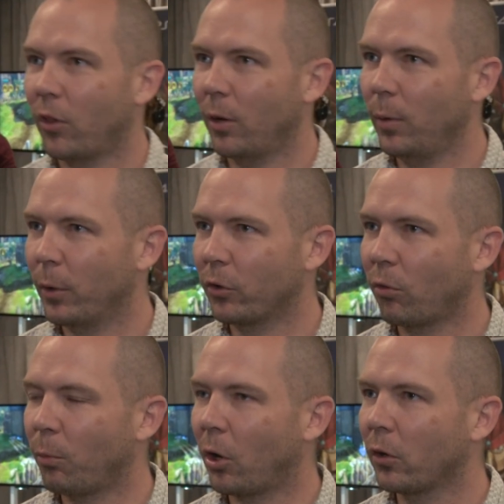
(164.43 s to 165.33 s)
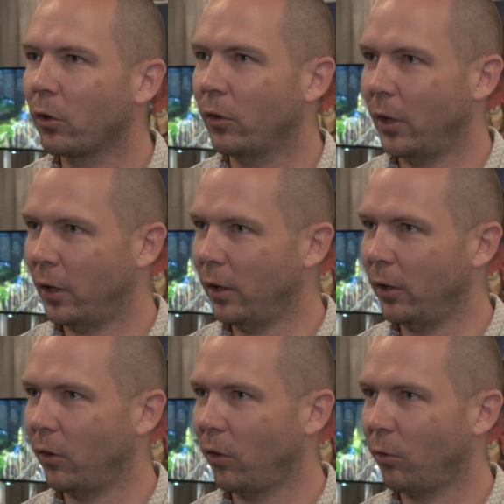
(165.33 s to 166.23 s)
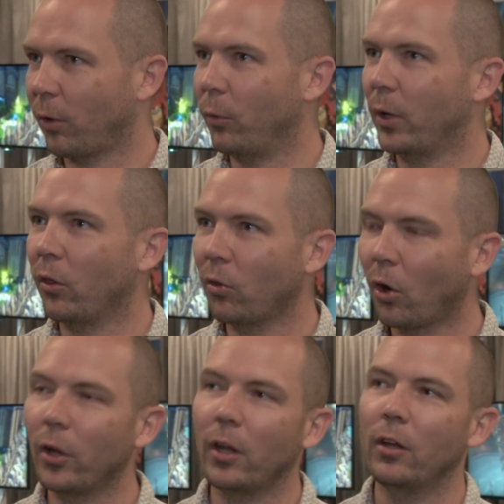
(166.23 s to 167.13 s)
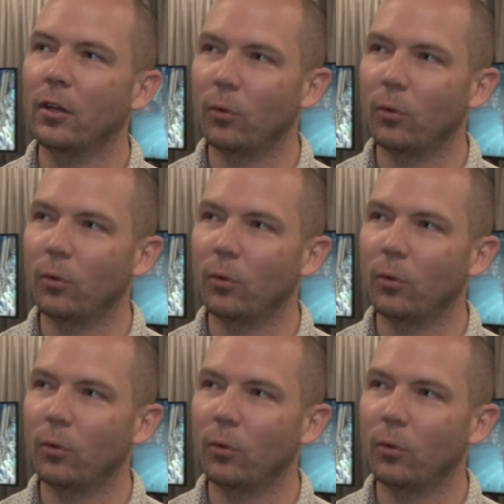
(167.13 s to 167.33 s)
was going to be much smaller than it is right when i started